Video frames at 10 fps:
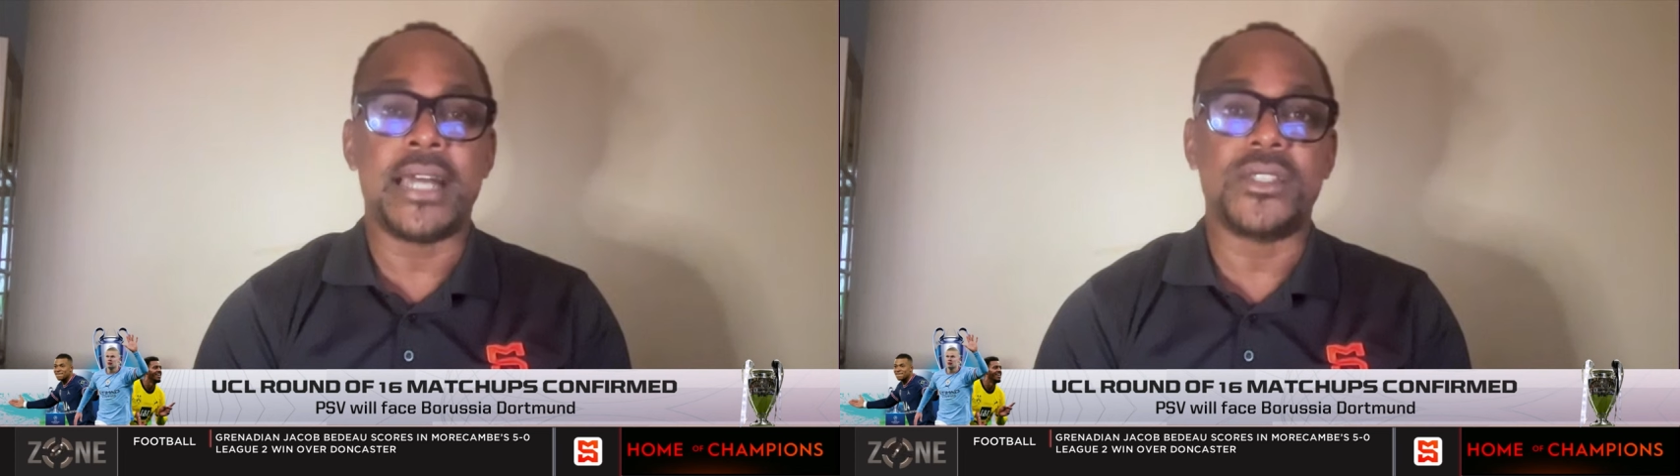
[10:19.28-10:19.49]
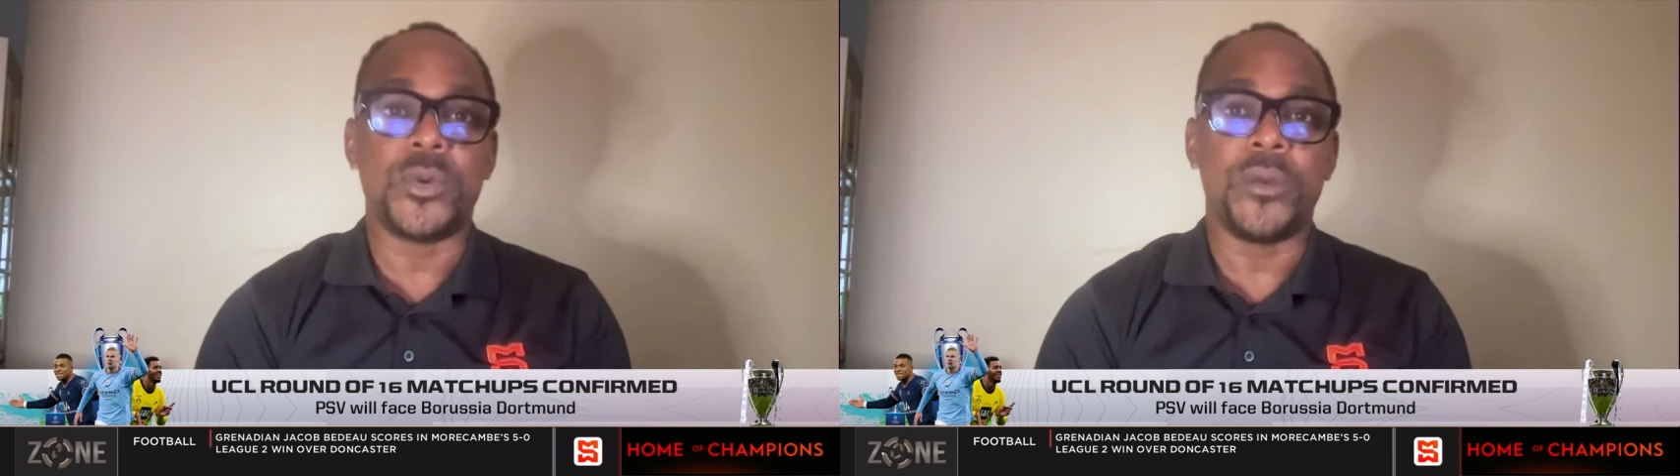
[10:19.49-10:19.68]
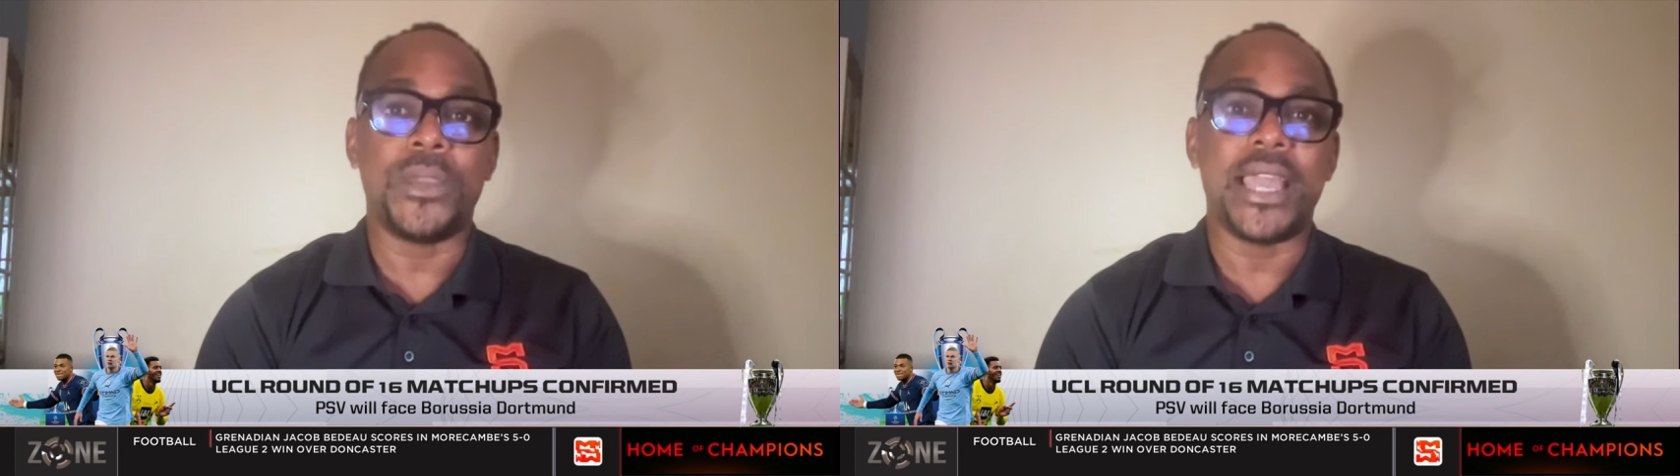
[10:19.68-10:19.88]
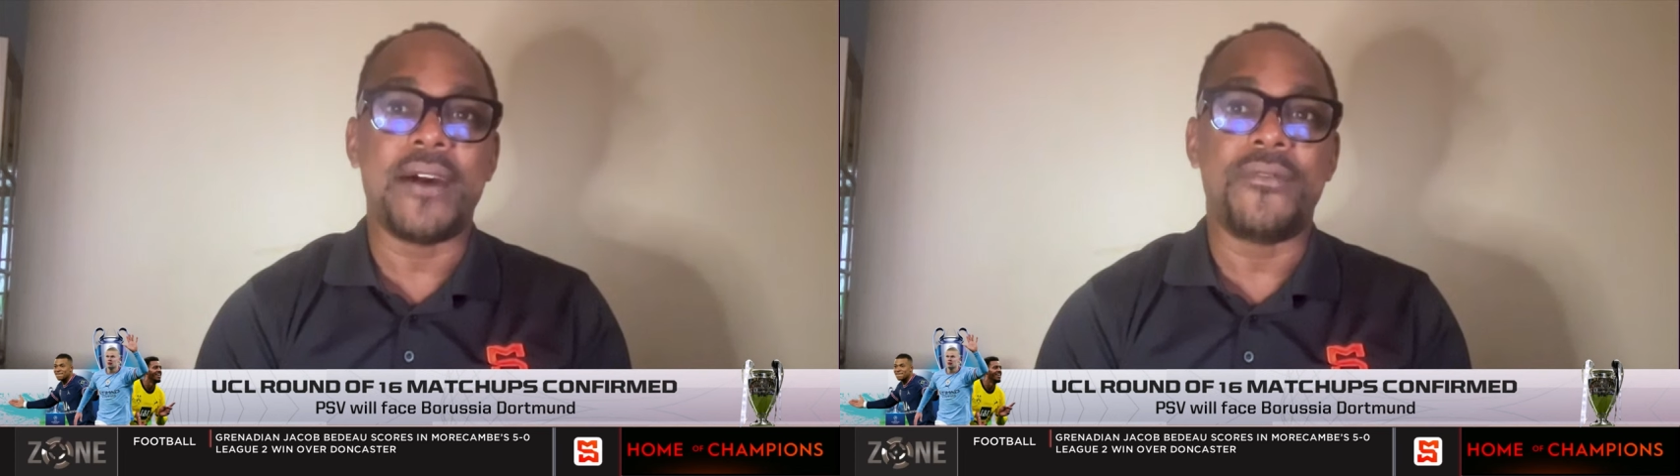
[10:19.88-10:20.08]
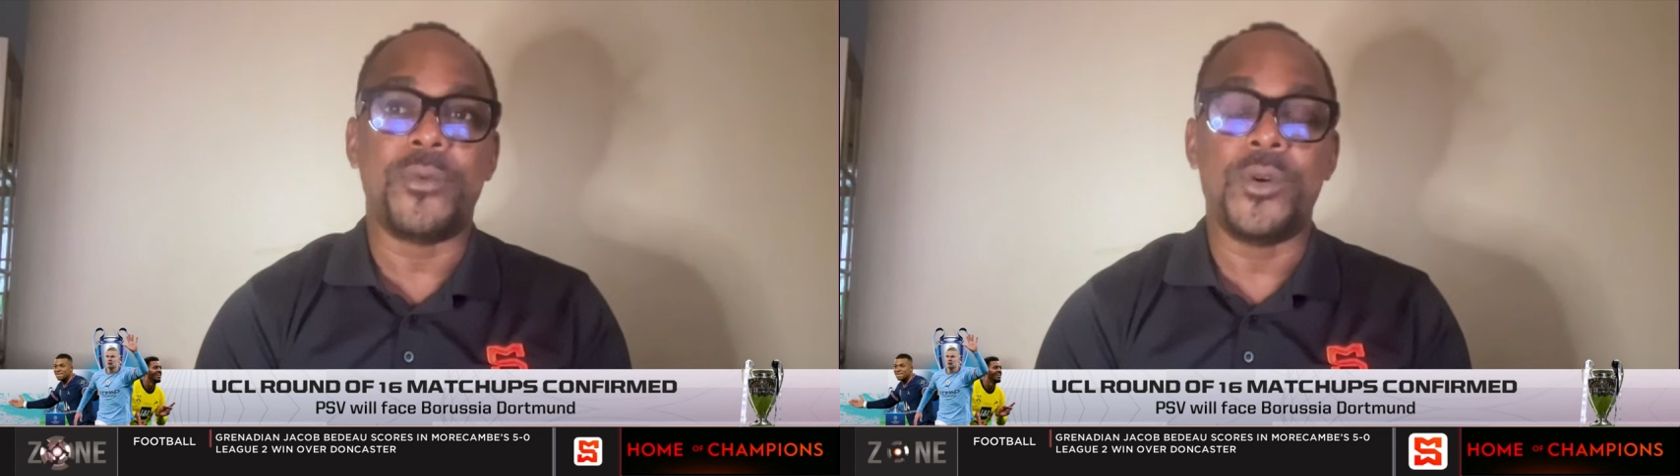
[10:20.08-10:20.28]
Lance, where we
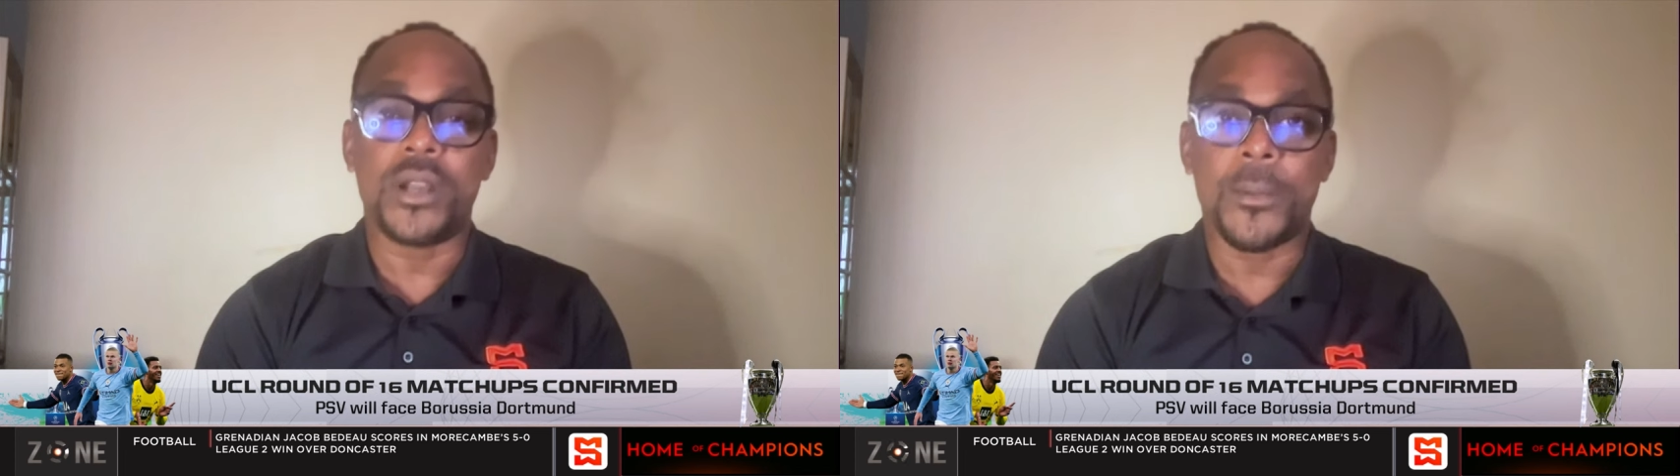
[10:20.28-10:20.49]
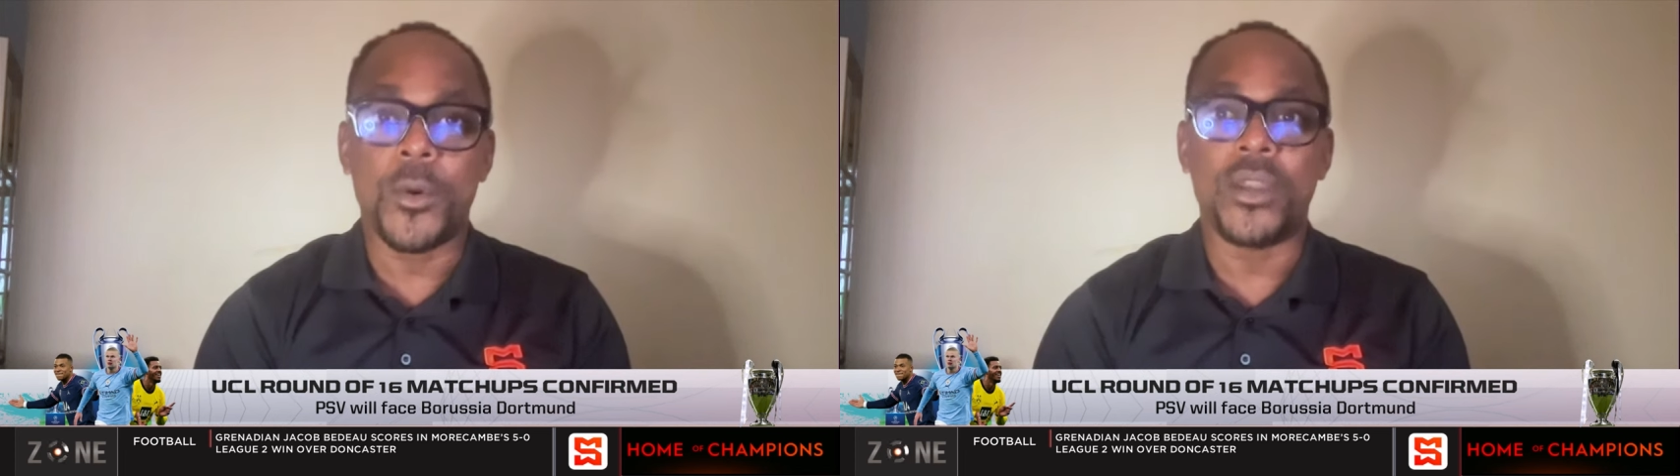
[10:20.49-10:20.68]
have World Cup